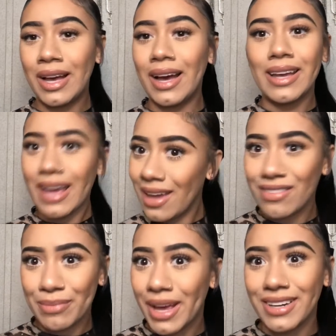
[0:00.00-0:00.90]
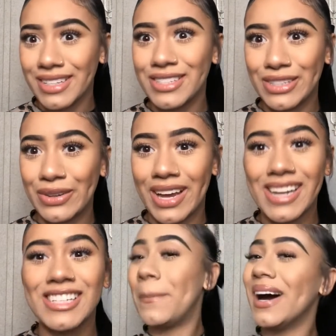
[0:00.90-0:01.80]
A caveman could do it.
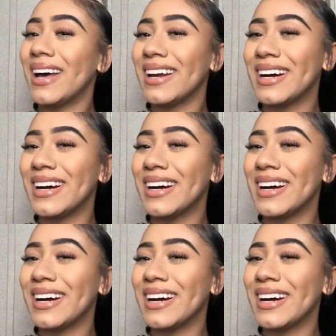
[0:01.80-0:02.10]
But